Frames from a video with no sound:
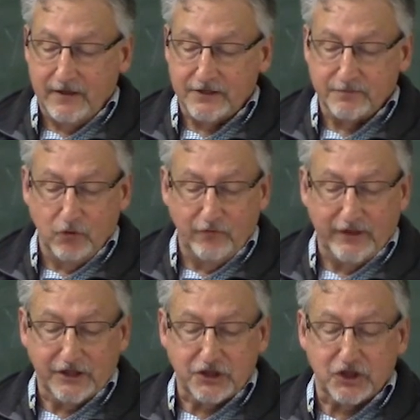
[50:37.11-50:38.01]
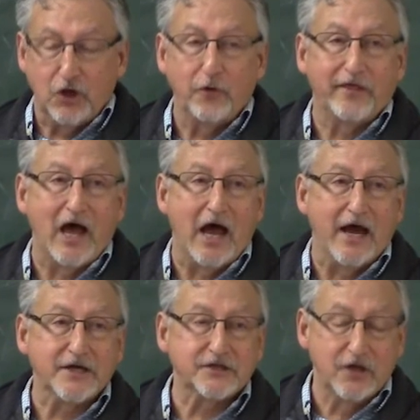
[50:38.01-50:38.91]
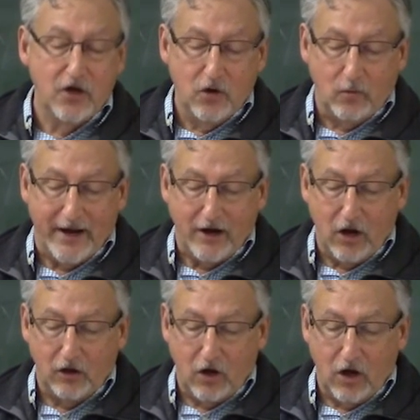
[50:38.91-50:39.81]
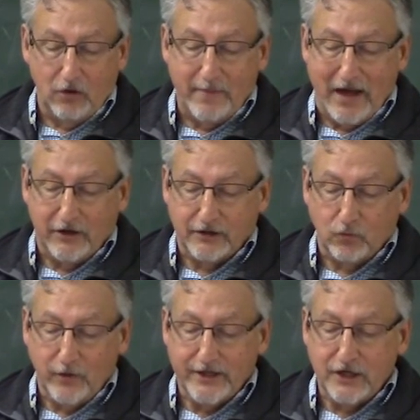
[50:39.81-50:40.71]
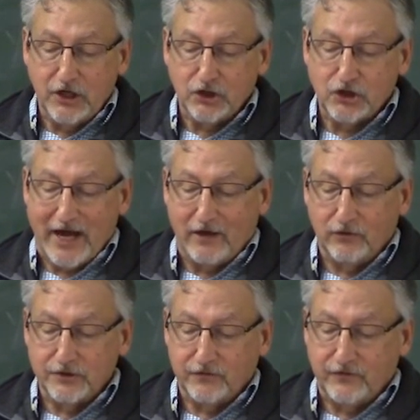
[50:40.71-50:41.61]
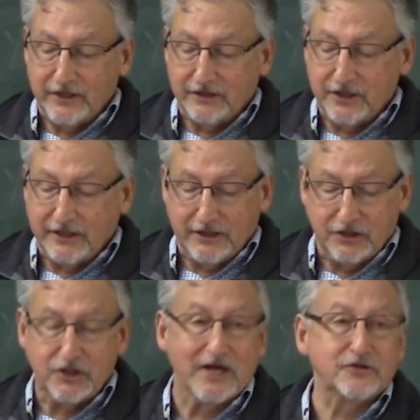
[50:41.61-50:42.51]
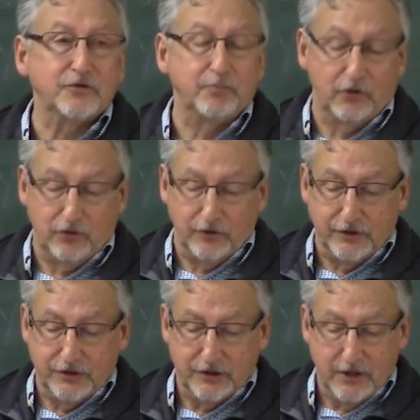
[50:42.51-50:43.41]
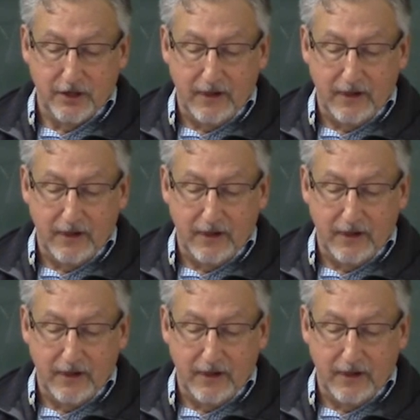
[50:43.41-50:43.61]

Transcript: is moving its slow thighs, while all, all about it wind shadows of the indignant desert birds.